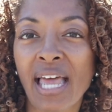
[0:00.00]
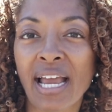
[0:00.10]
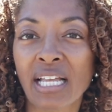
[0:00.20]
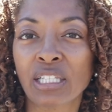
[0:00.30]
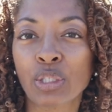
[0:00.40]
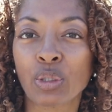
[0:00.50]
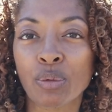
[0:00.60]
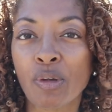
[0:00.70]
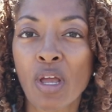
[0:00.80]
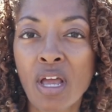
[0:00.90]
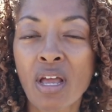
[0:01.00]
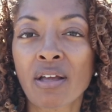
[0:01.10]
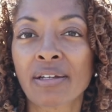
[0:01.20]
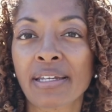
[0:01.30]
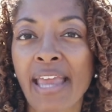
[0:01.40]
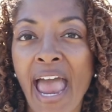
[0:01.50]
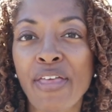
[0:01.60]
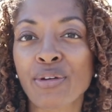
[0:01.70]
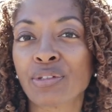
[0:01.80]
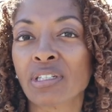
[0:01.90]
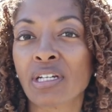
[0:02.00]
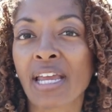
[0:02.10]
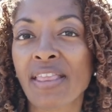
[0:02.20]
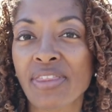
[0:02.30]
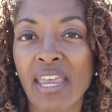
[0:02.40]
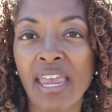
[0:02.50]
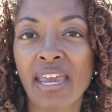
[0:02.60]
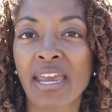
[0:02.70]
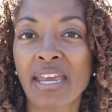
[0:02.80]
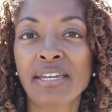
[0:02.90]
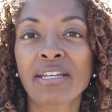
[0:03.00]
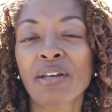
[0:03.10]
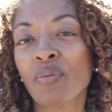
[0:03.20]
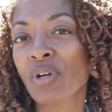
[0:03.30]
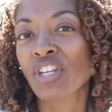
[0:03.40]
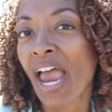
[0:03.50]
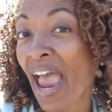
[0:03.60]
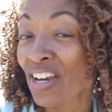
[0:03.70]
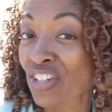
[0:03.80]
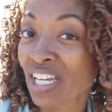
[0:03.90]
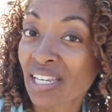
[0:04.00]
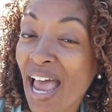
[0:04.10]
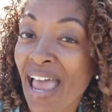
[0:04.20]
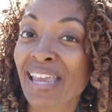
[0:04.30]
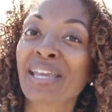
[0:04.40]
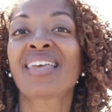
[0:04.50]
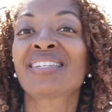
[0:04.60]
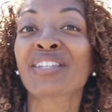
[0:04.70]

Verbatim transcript: like a little gathered look at the end, which I actually like.